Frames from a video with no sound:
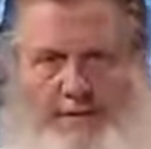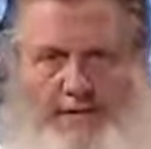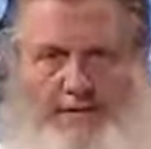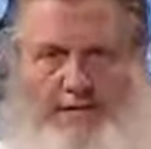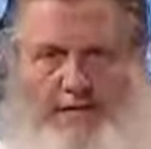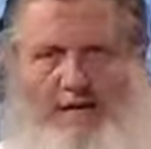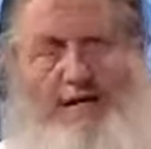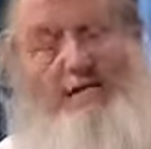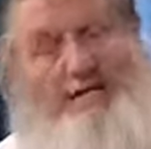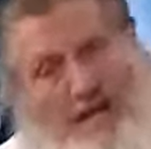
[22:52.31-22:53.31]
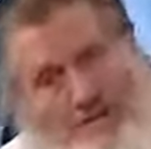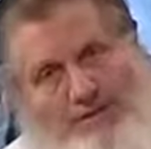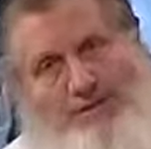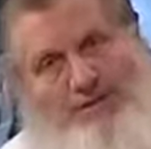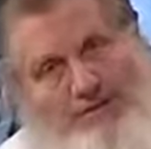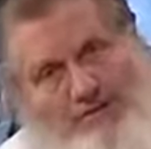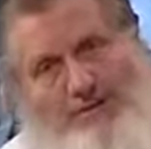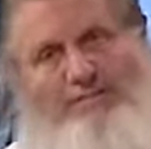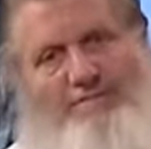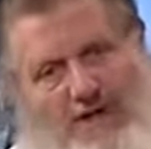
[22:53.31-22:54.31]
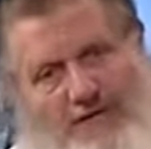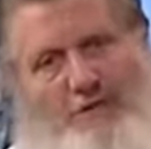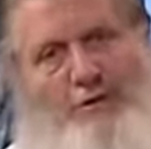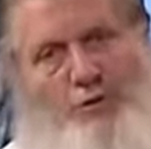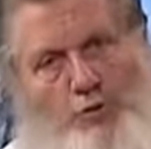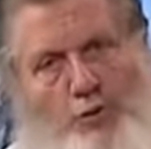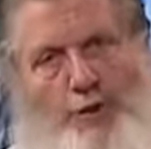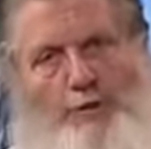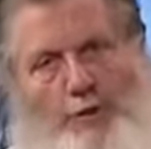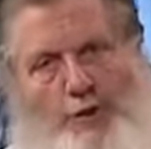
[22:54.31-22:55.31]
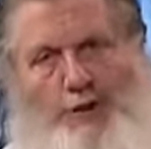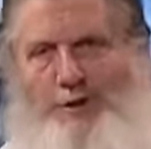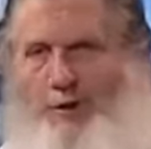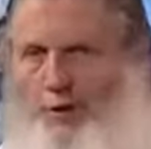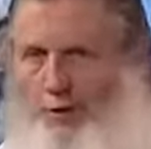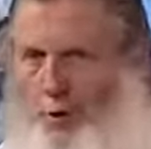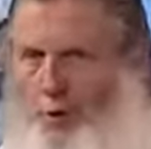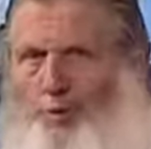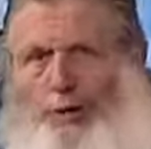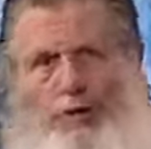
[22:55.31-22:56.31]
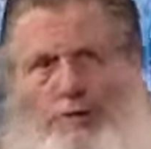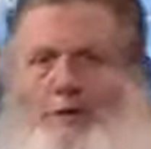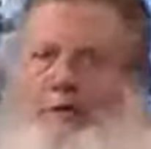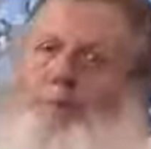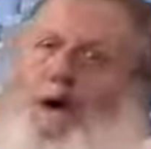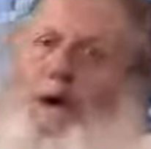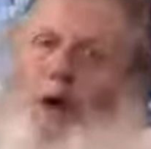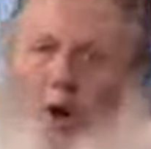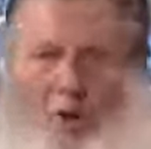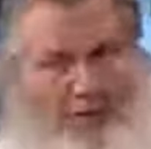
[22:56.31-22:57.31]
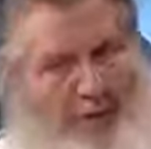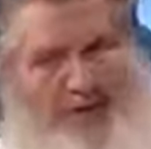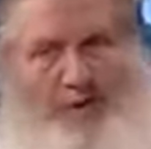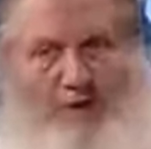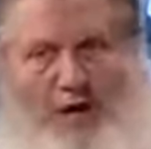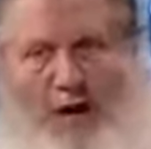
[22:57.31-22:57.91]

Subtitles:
Islam is still the fastest growing religion in the world, despite all the things that are happening.